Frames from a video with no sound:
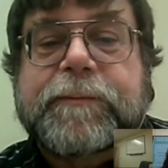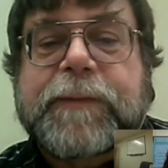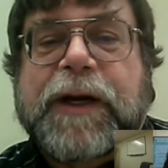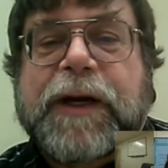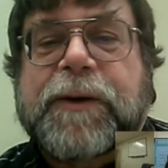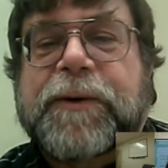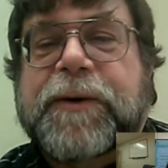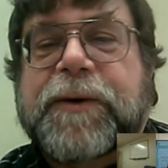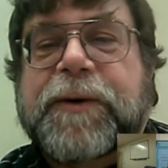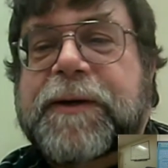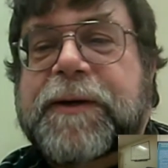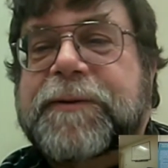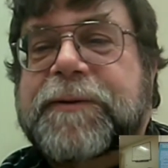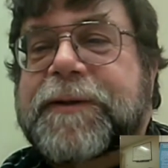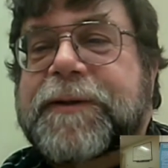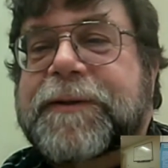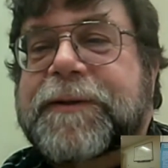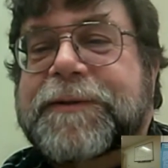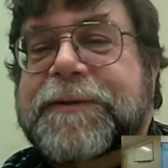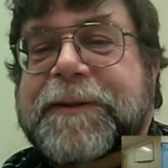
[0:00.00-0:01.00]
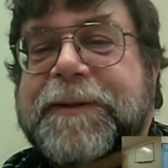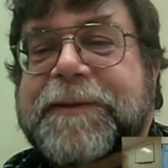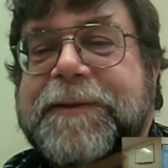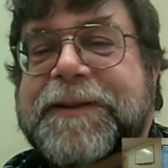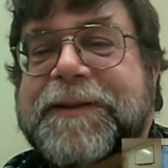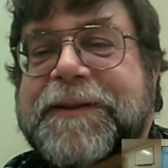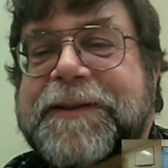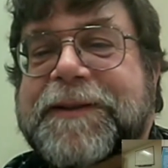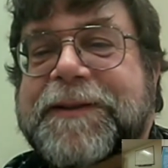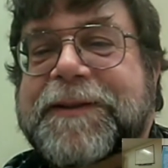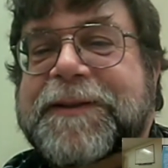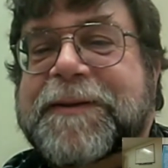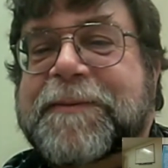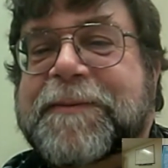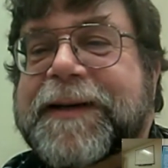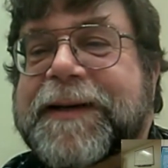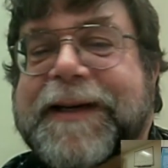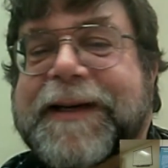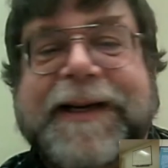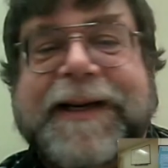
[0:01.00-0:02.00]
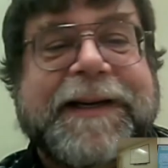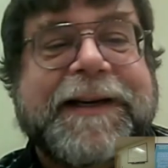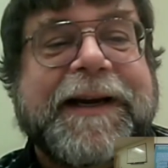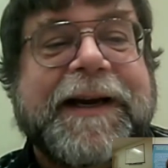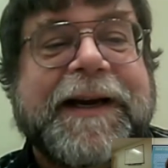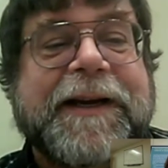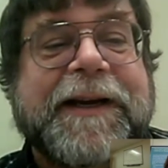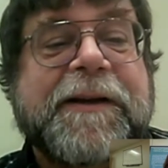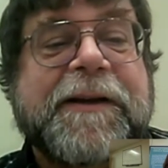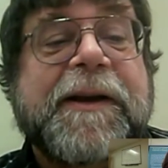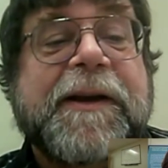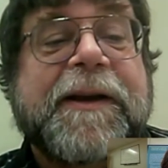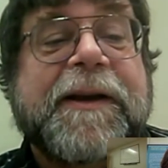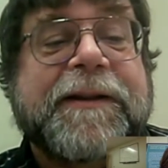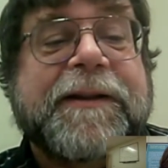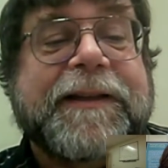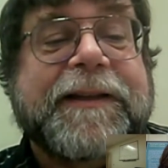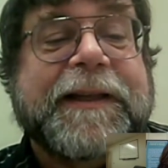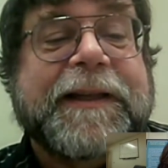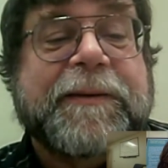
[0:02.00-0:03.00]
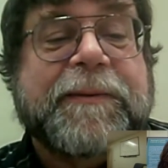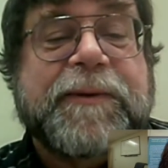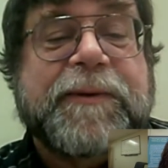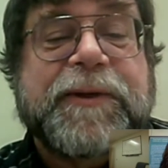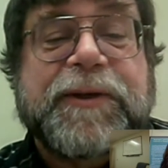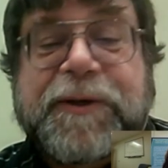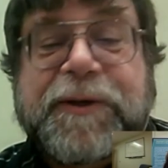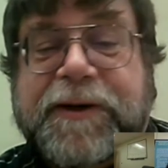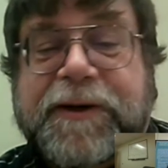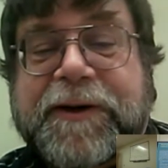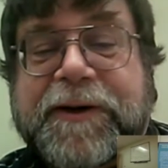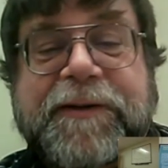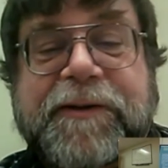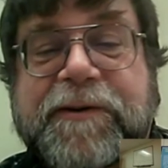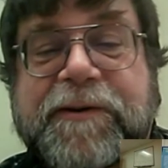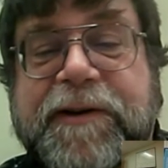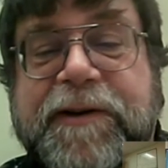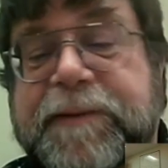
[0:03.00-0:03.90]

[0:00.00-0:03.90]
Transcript: Oh no, so it's going to do something again. Let's turn off the.